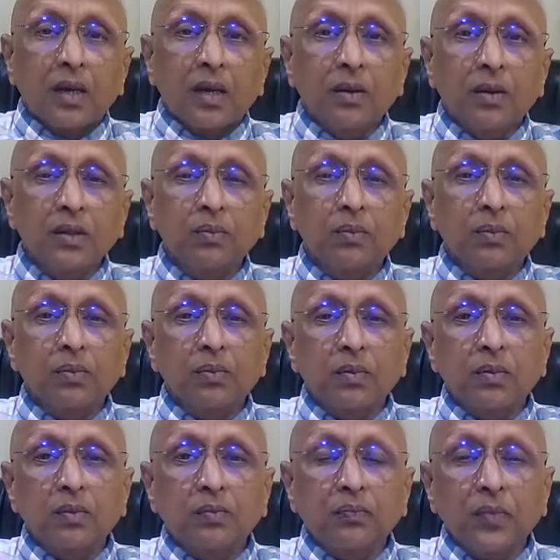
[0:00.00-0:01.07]
His
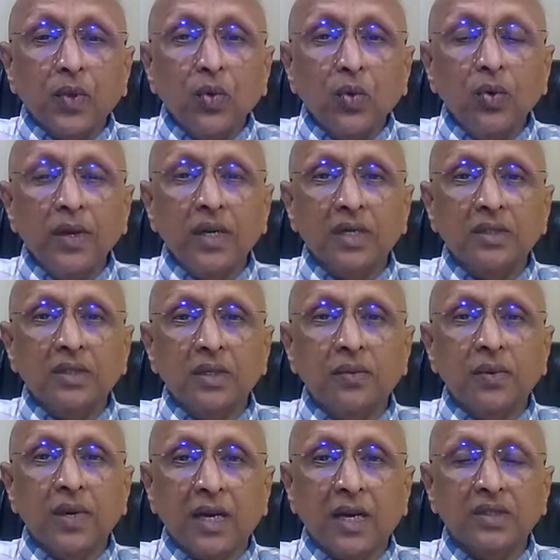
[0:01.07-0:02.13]
uric acid,
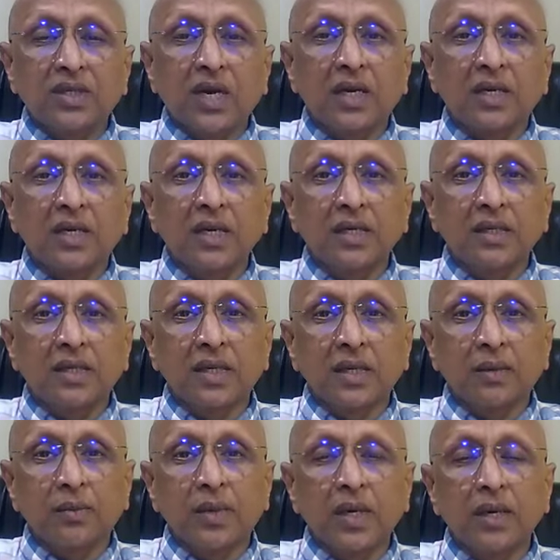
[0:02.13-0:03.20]
when I started
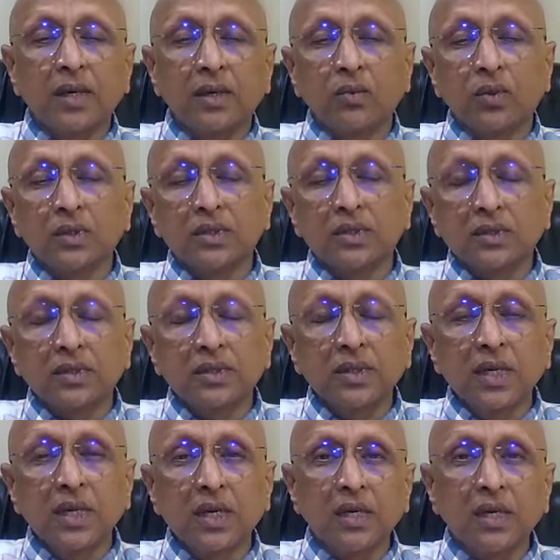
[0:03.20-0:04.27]
treatment, it was
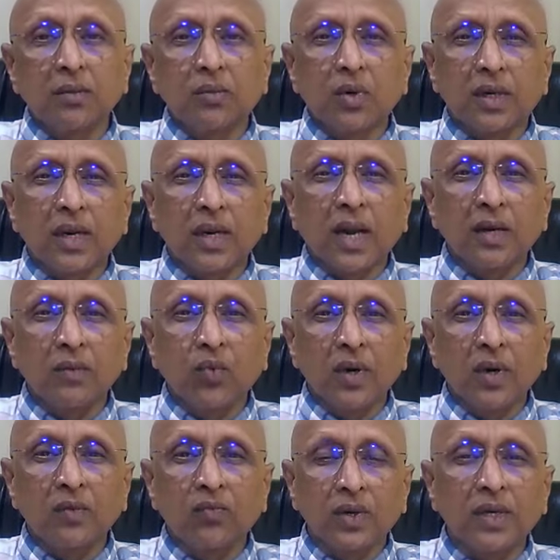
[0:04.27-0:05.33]
nearly about
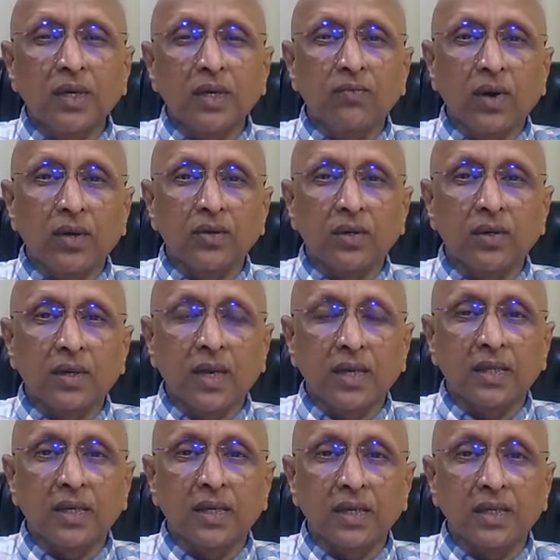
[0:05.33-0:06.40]
9.45,
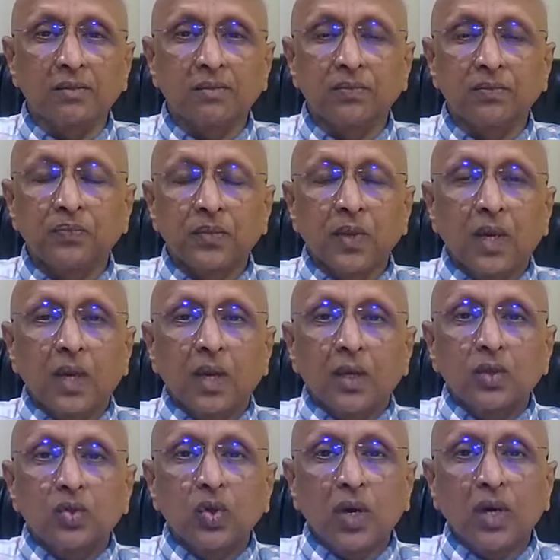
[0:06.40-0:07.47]
like that.
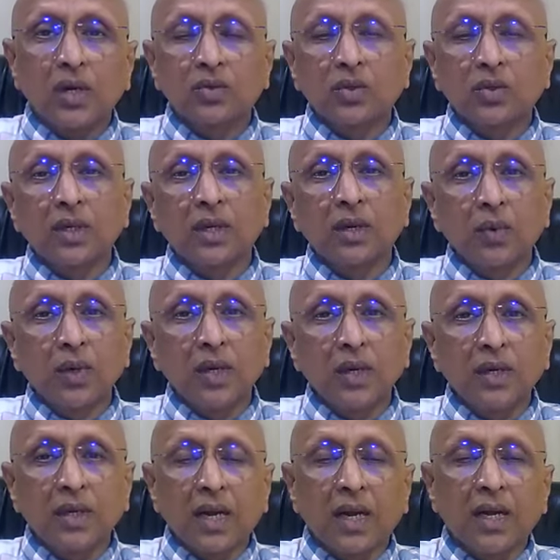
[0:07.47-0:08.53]
So I have given
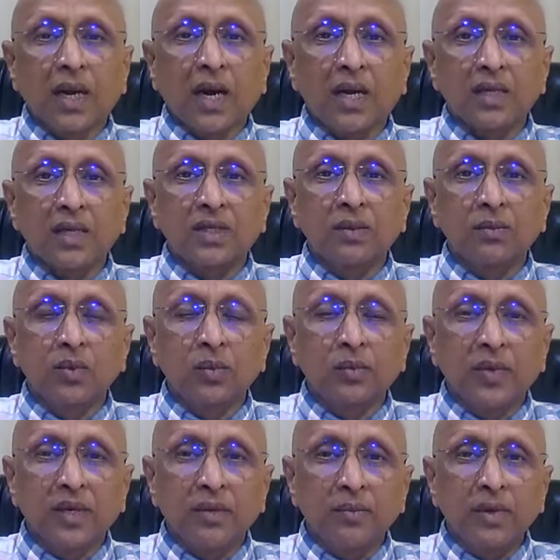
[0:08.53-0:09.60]
it and asked him to
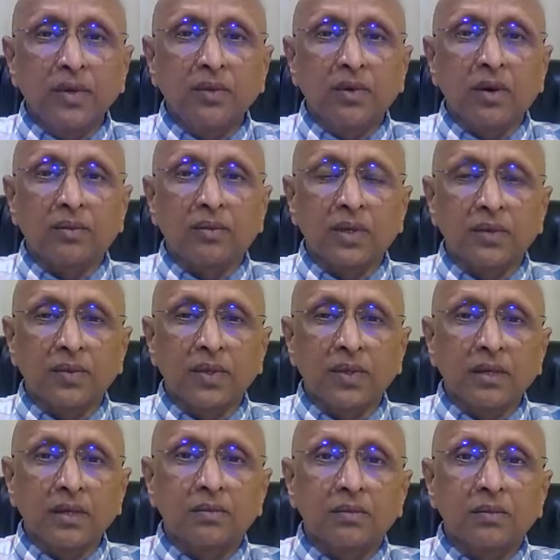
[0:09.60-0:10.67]
meet me after a week.